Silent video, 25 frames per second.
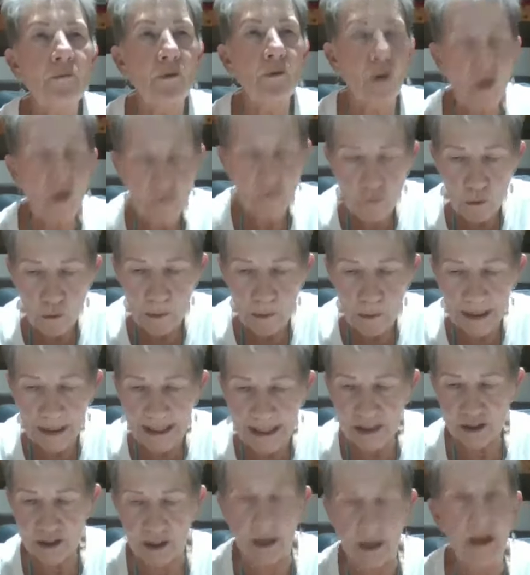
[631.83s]
not for
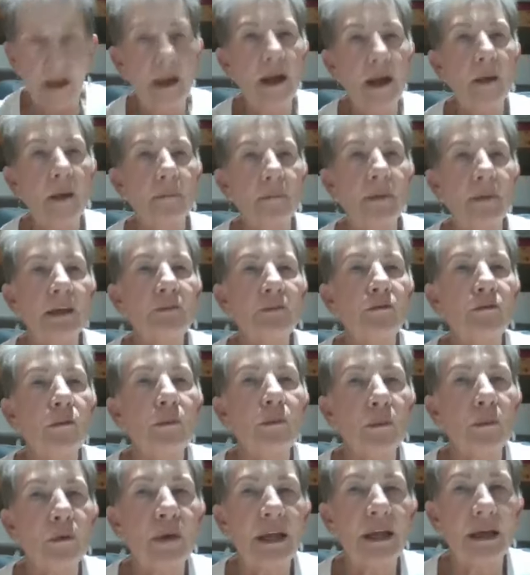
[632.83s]
pleasure, but for
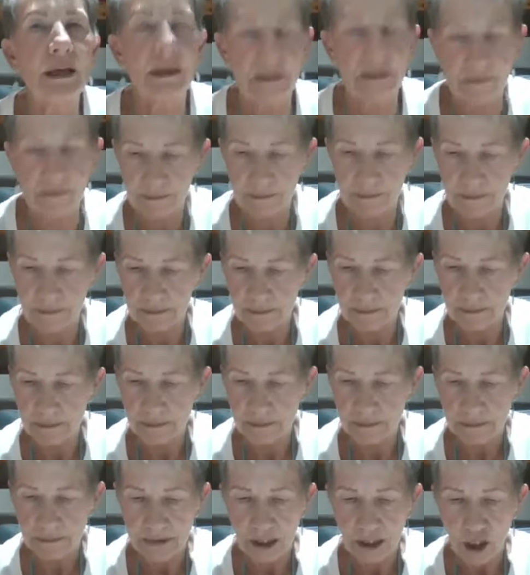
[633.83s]
prayer.
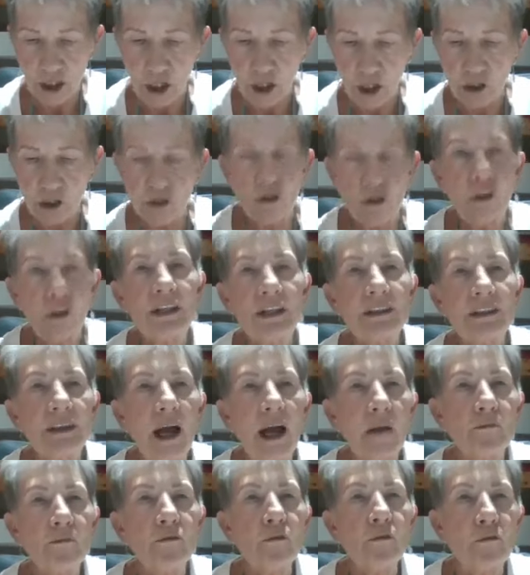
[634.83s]
Not a
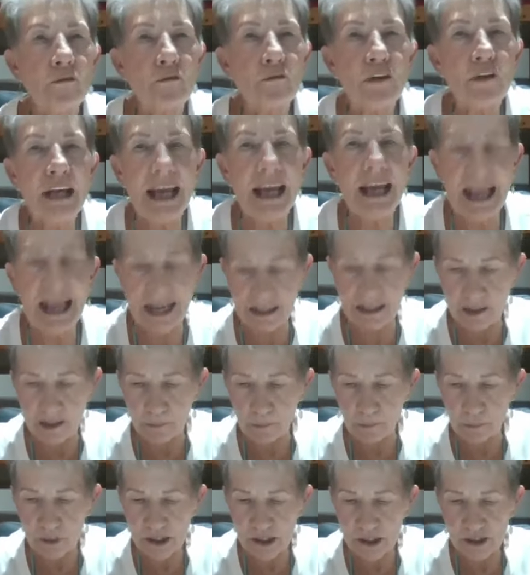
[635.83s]
time for fear and
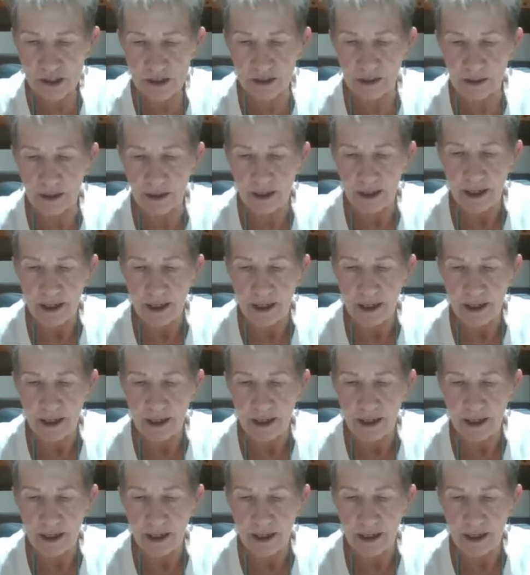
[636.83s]
depression,